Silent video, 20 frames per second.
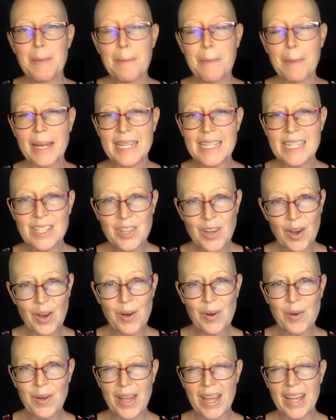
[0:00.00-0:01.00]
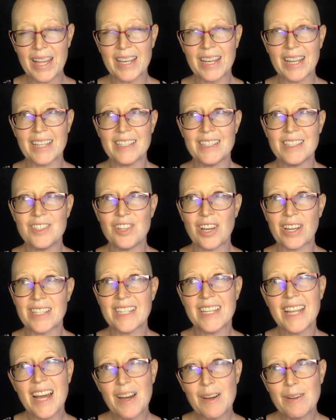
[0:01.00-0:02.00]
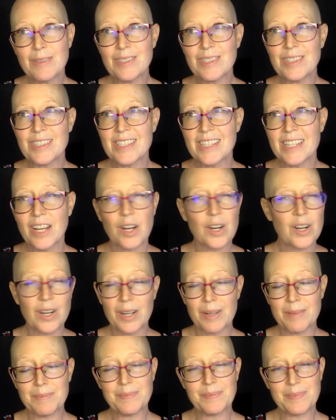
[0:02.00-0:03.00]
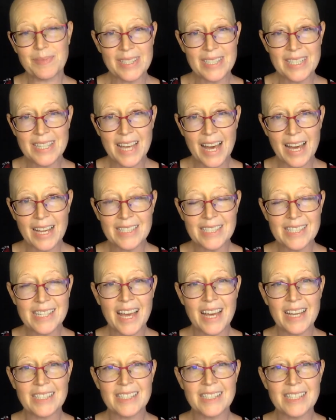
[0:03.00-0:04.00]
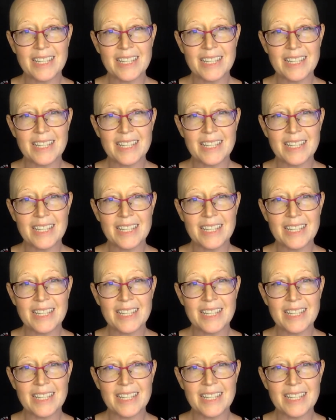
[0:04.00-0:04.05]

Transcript: But I did go and I checked it out, or I did that test.